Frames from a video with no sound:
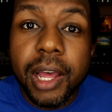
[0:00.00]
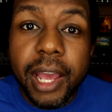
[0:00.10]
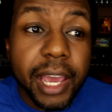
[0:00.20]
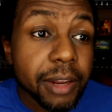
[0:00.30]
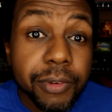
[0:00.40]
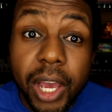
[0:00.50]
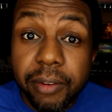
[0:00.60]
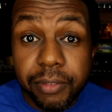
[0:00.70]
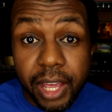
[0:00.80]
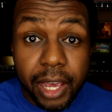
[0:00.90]
And if you
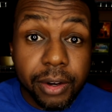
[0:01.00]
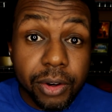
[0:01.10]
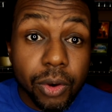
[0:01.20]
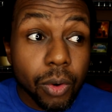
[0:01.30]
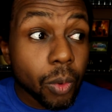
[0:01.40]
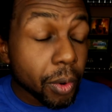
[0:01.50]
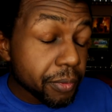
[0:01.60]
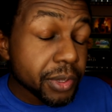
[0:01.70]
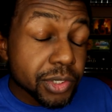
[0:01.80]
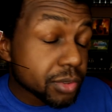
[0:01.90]
have that, or if
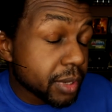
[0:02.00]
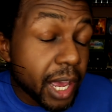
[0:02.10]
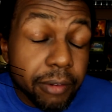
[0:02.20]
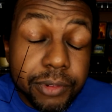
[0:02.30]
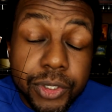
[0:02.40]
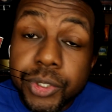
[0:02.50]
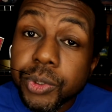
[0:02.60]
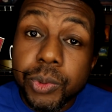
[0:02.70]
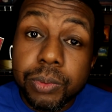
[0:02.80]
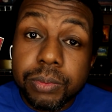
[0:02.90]
you just have
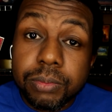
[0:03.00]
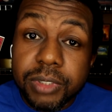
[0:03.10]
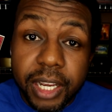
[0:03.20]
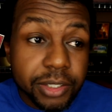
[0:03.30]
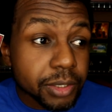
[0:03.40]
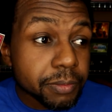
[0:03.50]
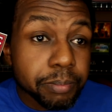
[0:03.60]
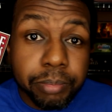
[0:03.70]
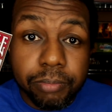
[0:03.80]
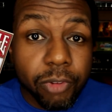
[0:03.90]
two decks of
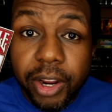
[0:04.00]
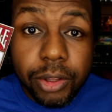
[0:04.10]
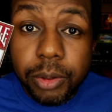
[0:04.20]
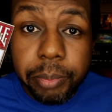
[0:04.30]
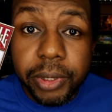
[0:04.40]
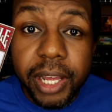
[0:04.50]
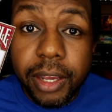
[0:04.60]
regular playing